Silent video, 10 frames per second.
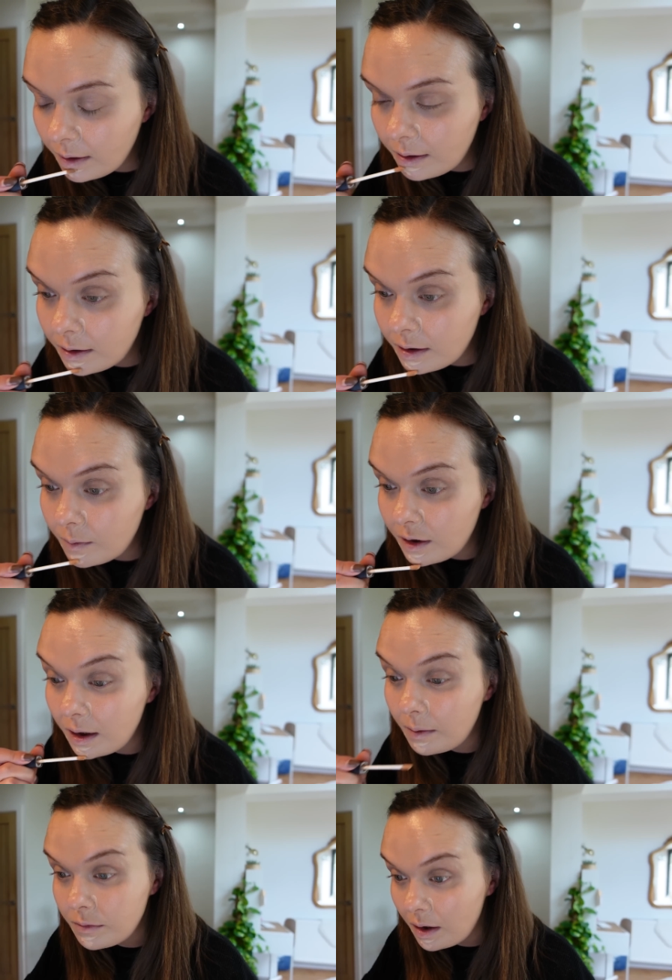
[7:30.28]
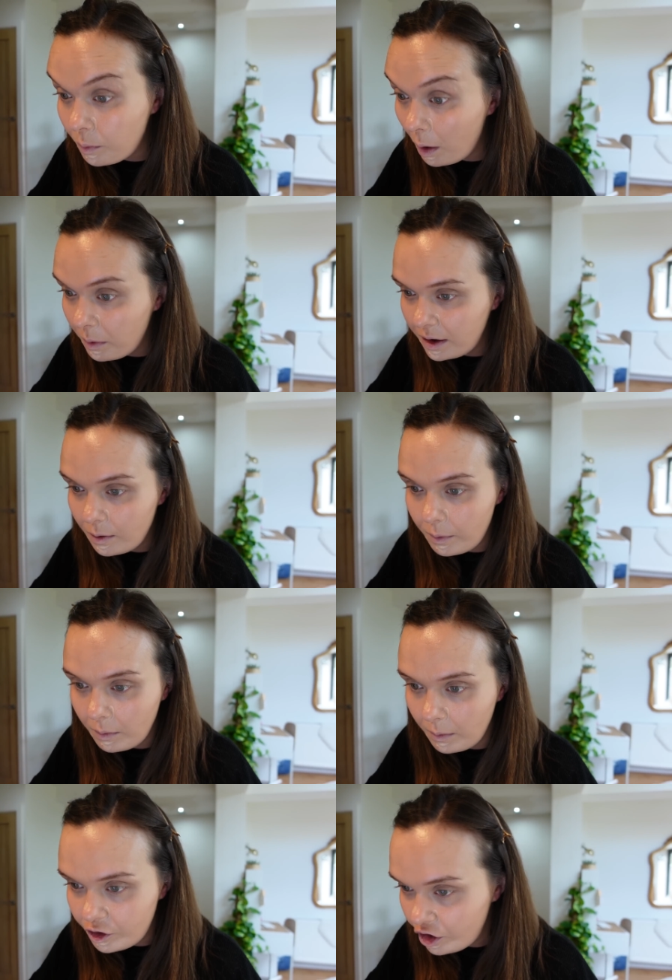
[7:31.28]
And sometimes I pop a little bit
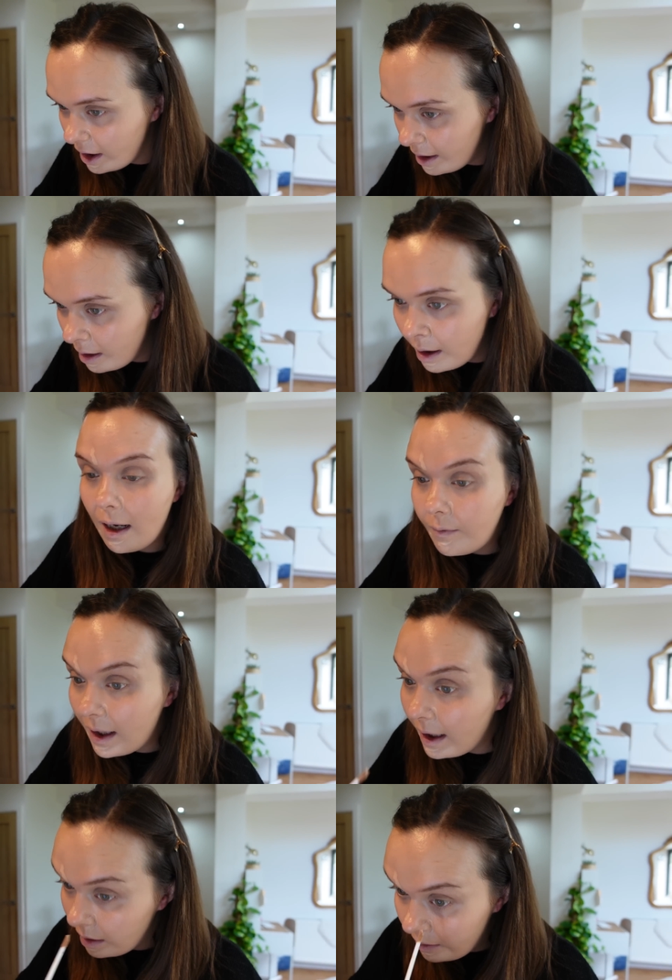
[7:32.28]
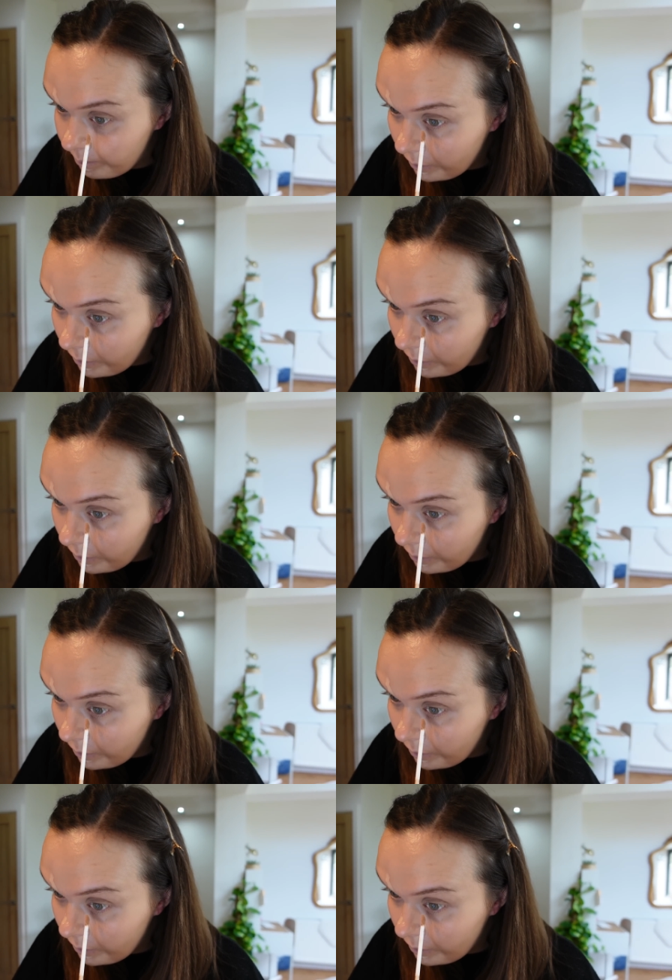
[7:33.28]
on my chin, and then